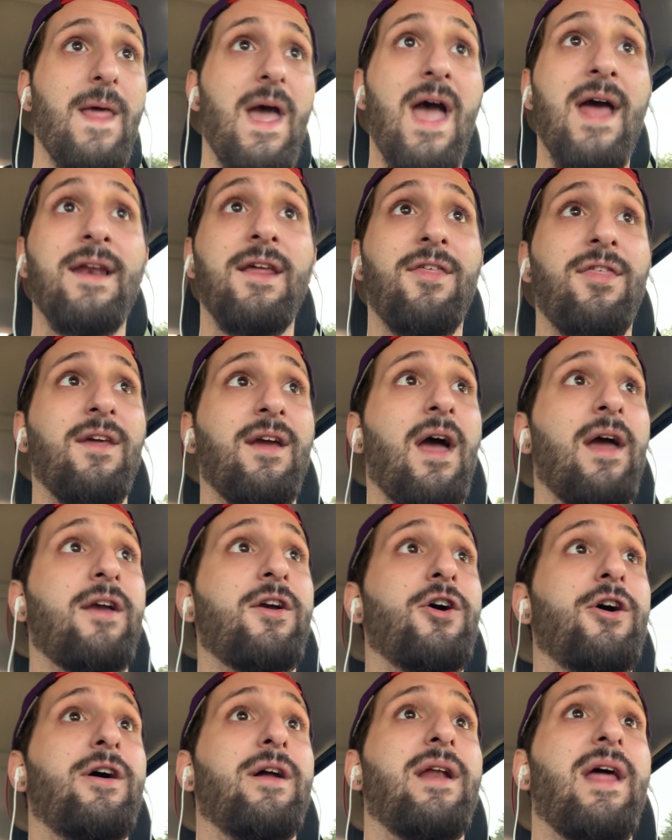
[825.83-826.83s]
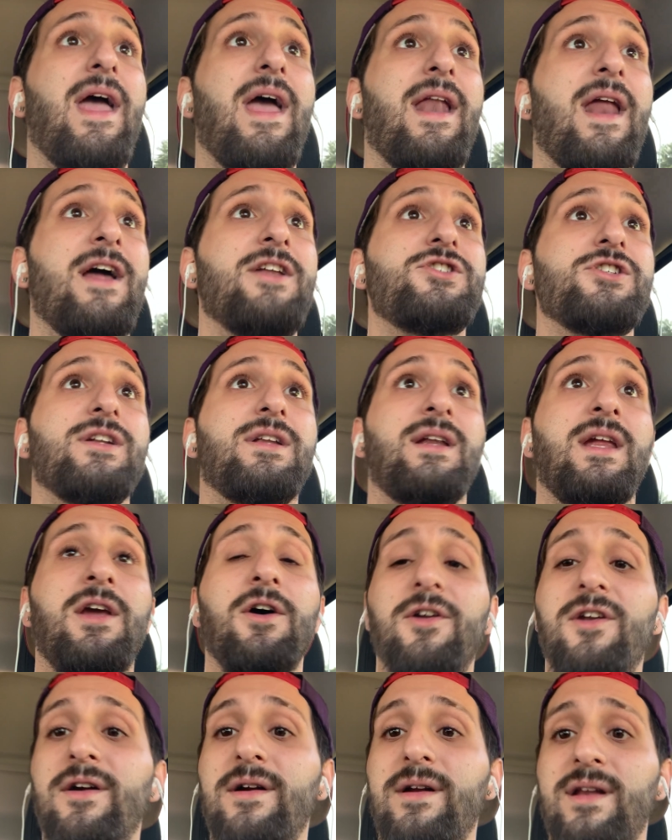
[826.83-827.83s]
anything I could, and I just
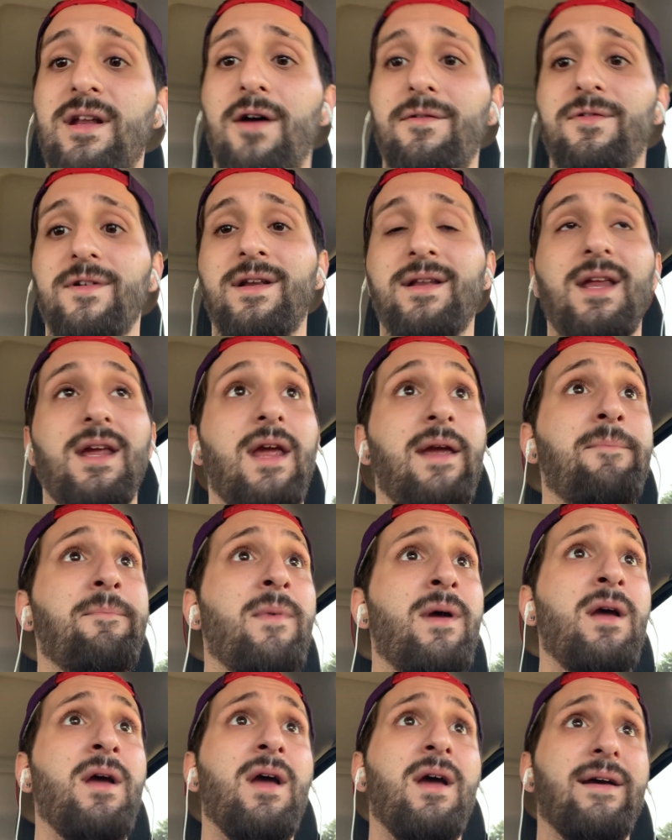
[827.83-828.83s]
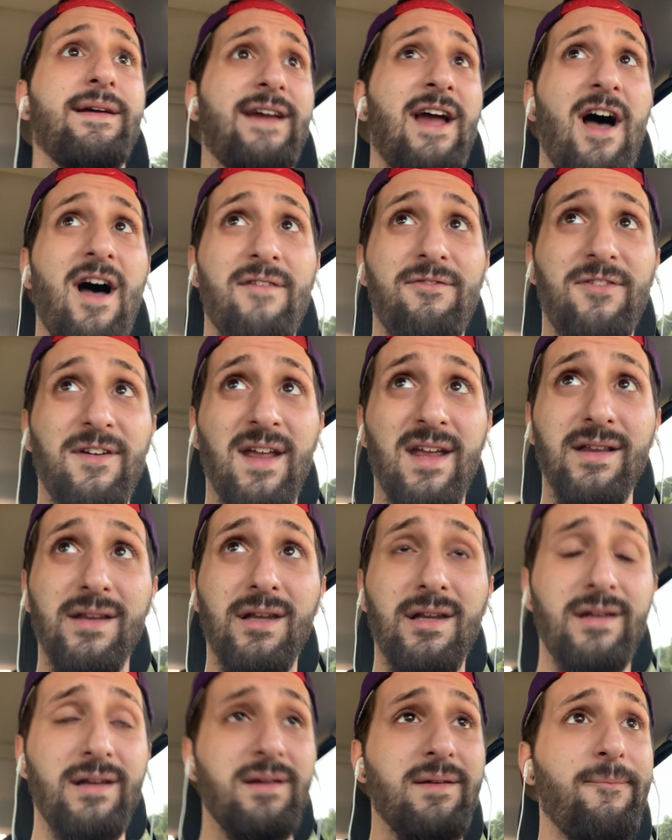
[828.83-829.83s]
killed her self-esteem,
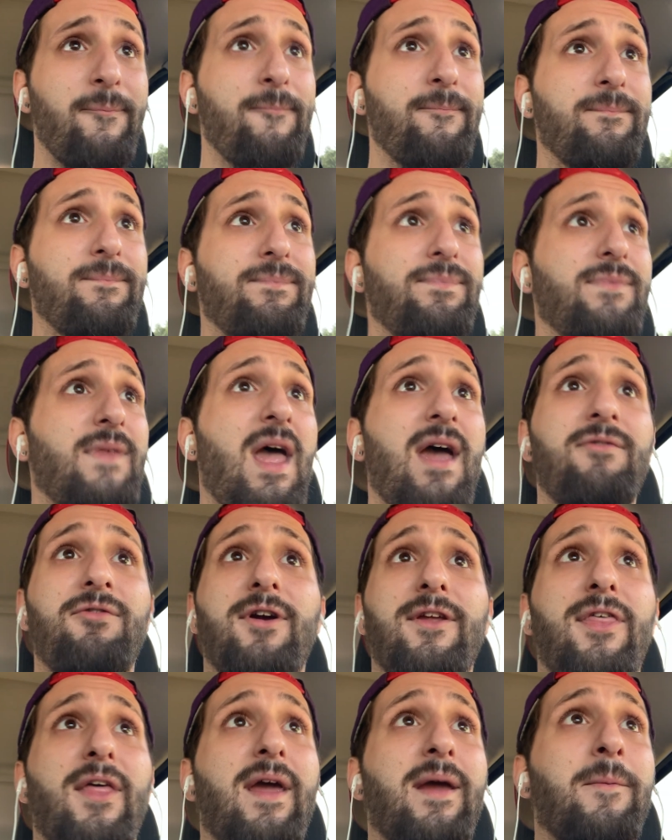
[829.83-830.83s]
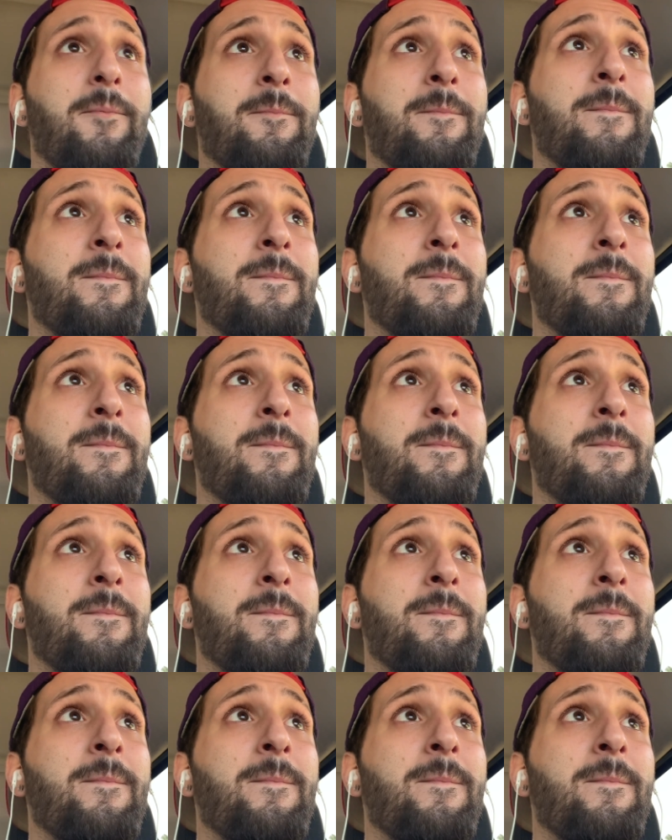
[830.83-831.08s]
confidence, everything.